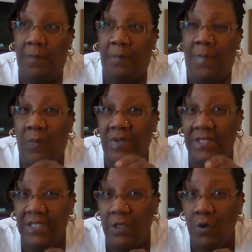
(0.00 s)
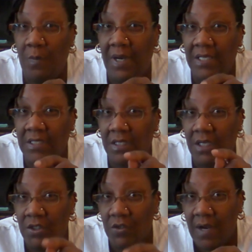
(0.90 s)
But we still must
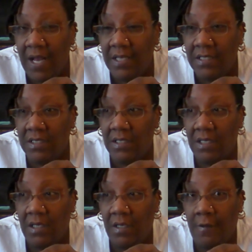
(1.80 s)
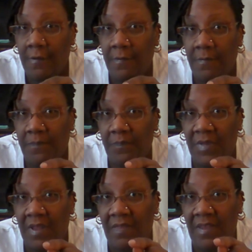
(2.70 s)
address
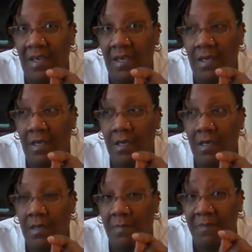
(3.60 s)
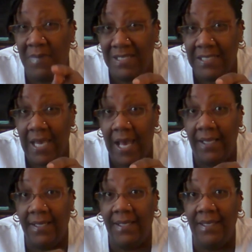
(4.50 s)
the
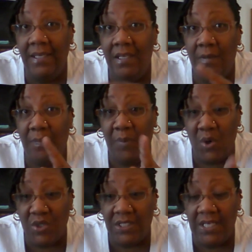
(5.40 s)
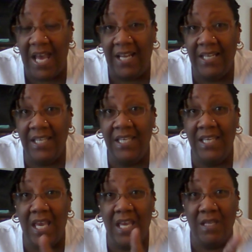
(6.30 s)
mentality,
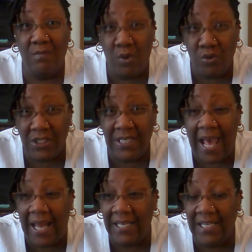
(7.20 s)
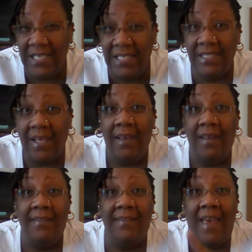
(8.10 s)
personality, and emotionalities
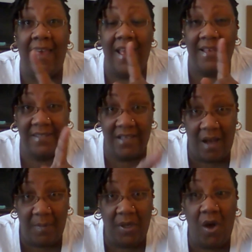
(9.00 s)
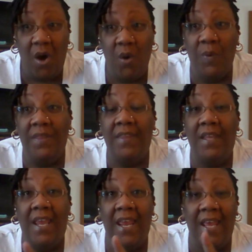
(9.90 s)
that has come along with
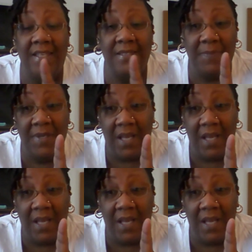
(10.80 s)
it and has been